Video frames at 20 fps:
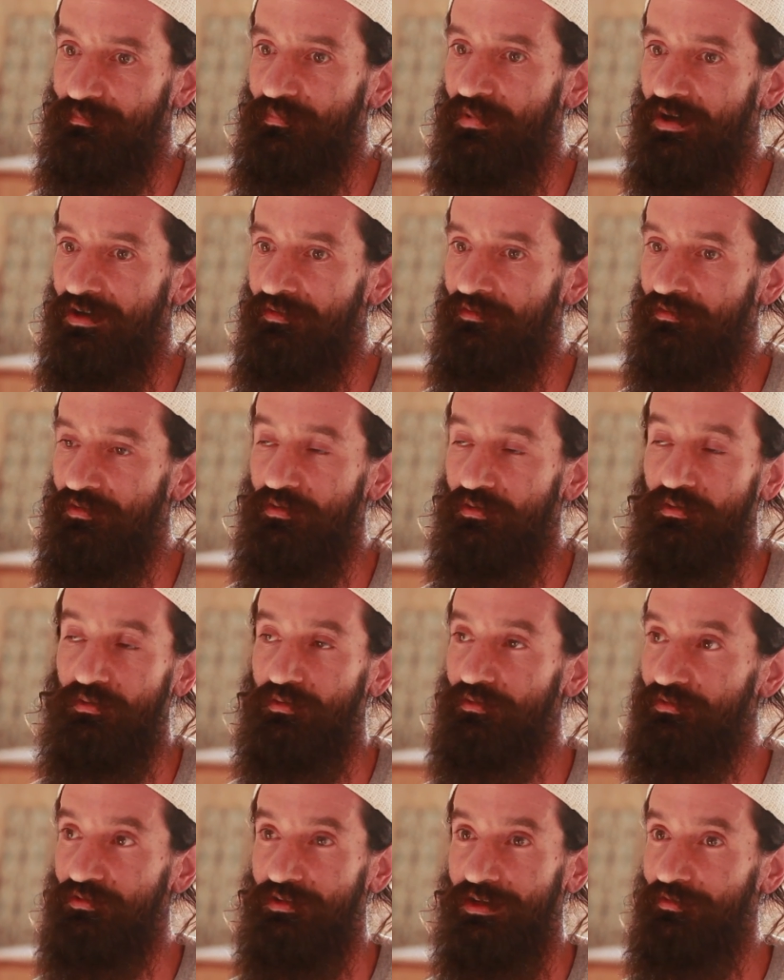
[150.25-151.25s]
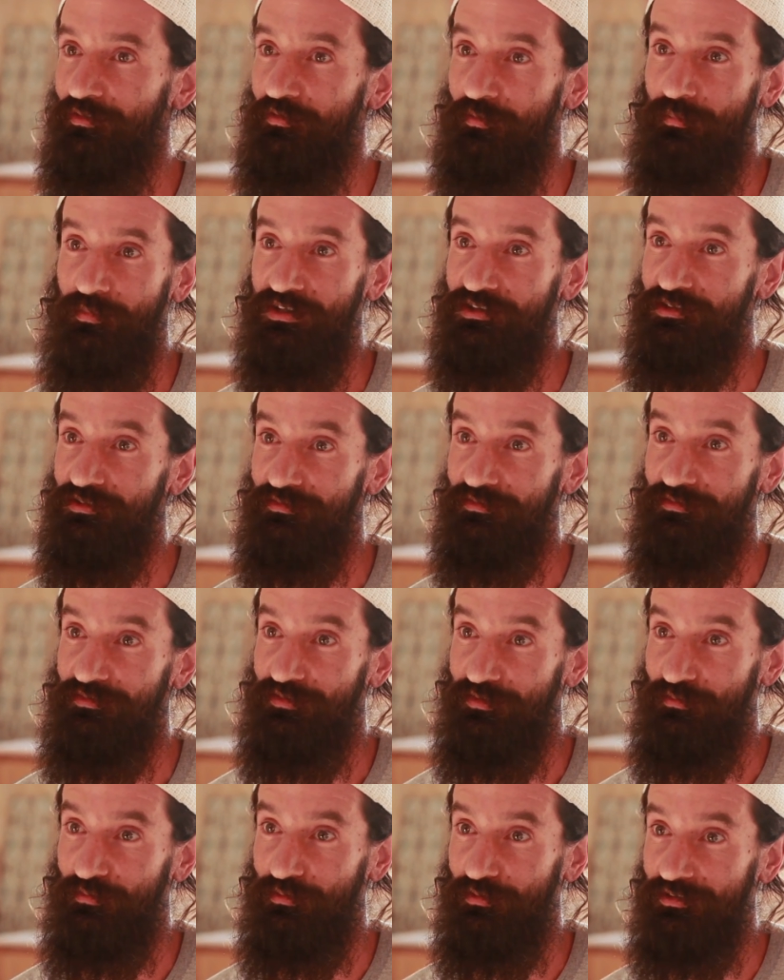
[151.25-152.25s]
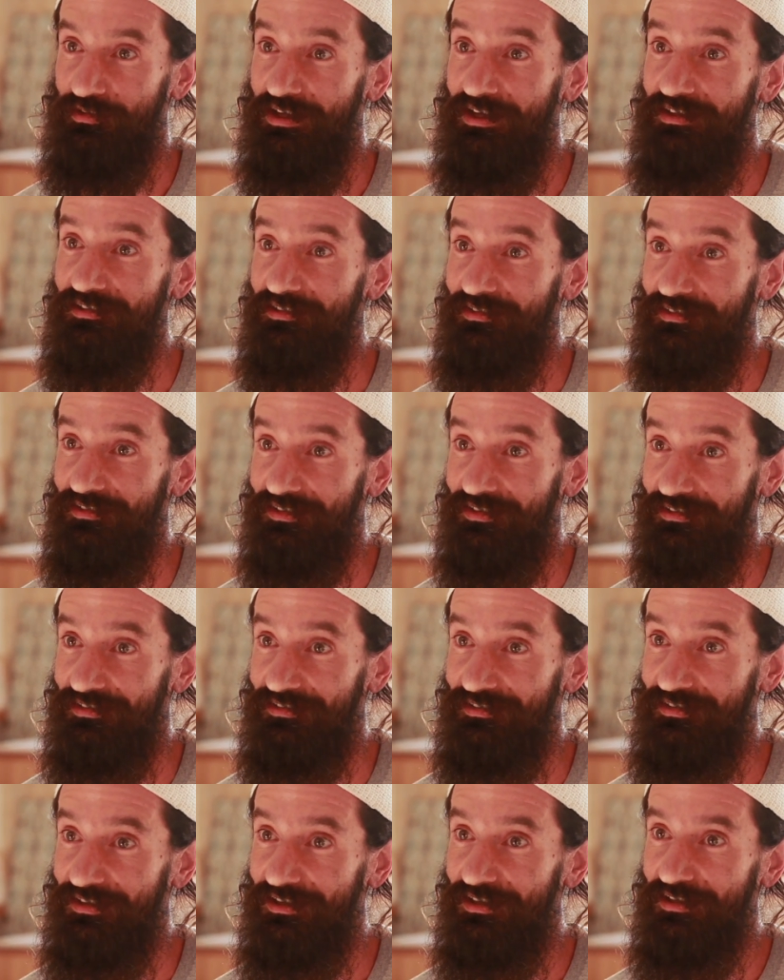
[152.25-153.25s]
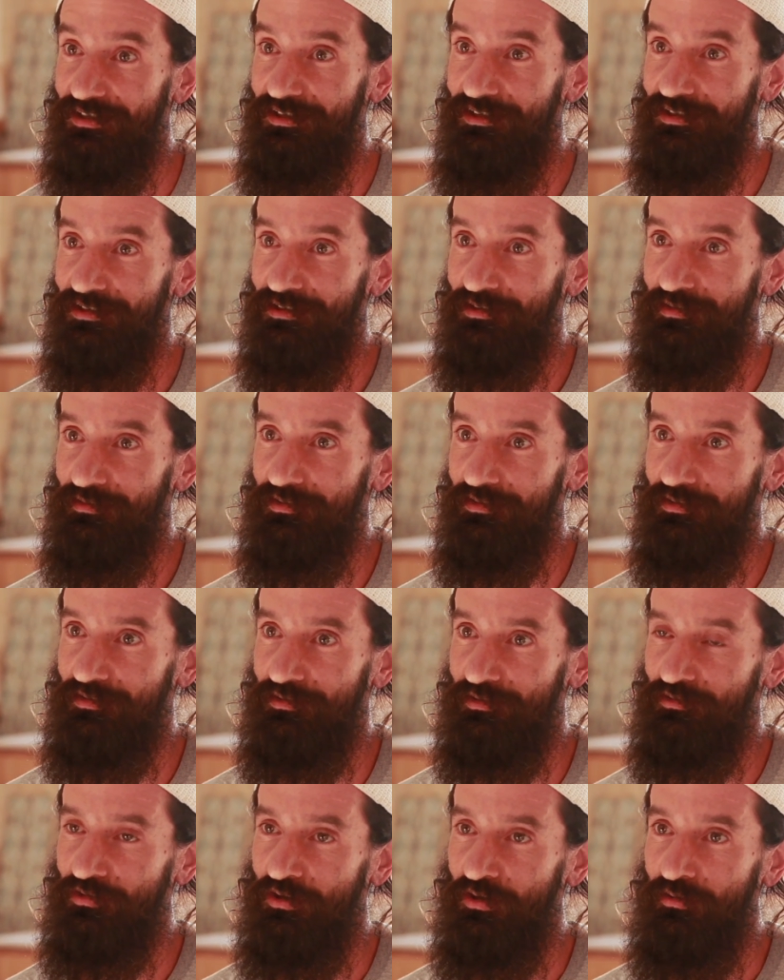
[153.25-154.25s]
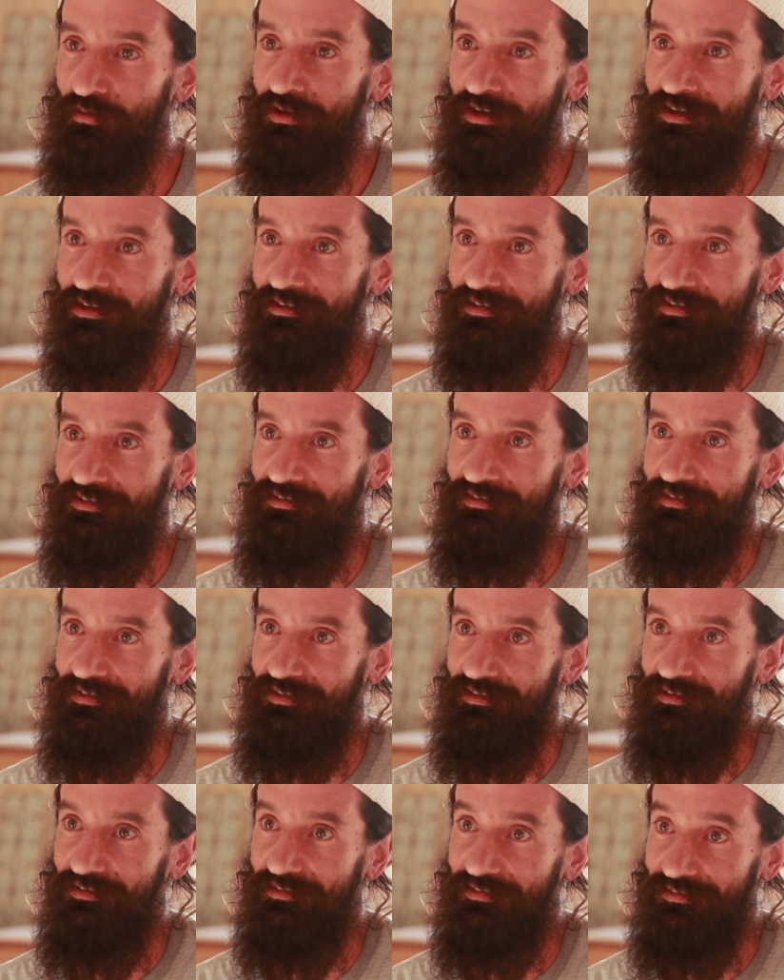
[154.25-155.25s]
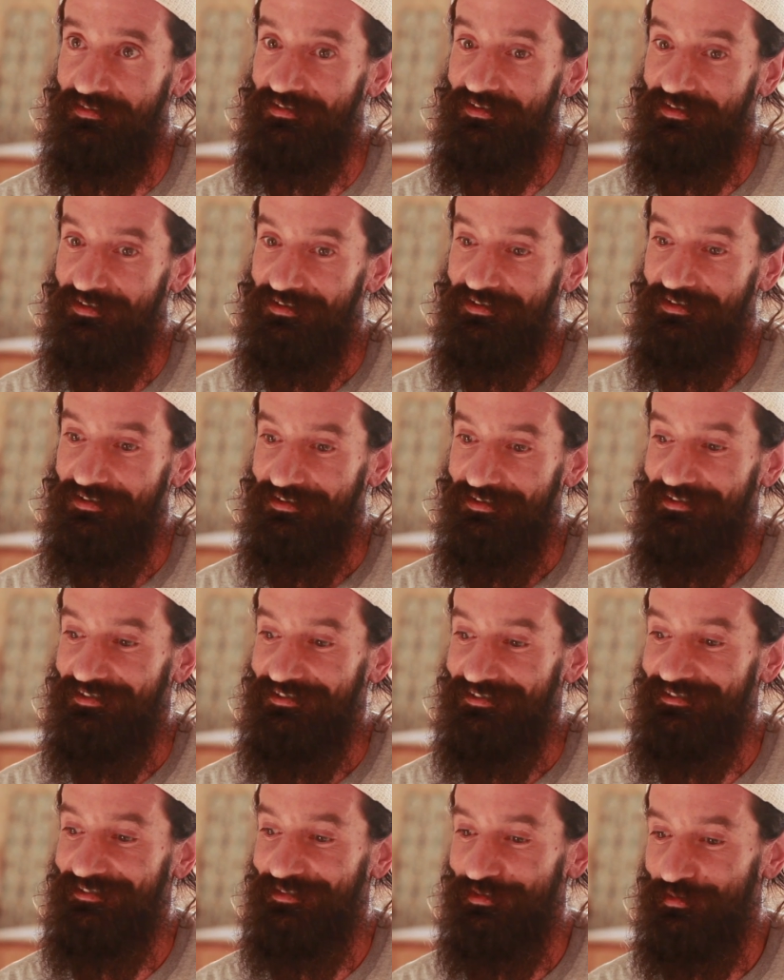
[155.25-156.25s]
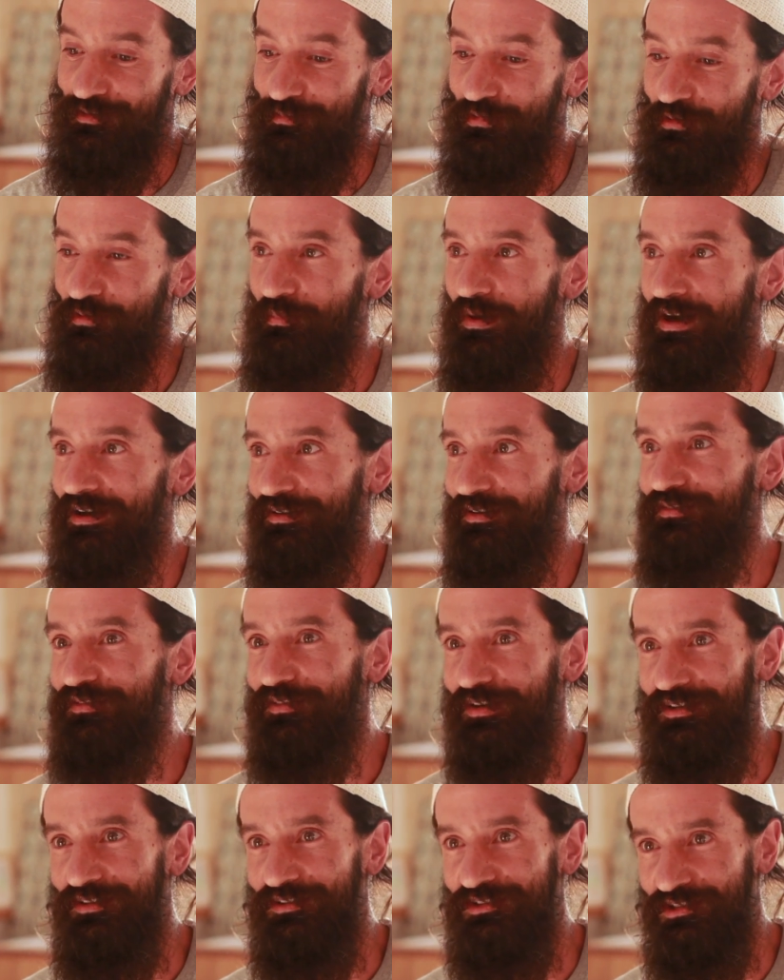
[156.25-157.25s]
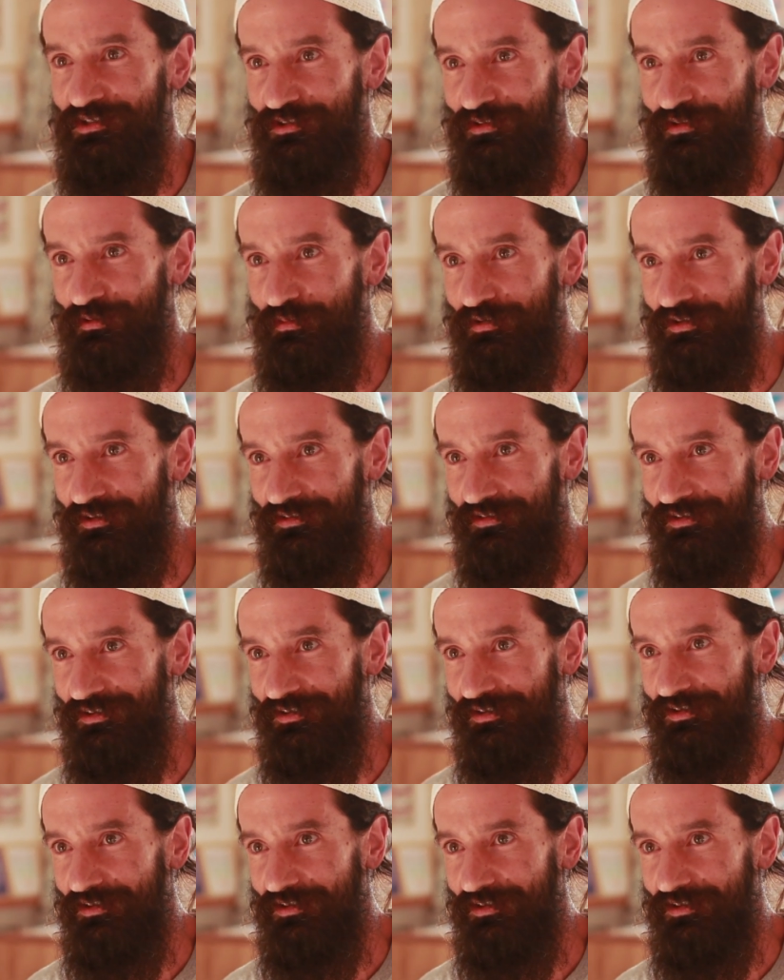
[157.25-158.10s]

part of the whole transformation of world consciousness. You know, the Torah is you know, the most powerful energy in the world.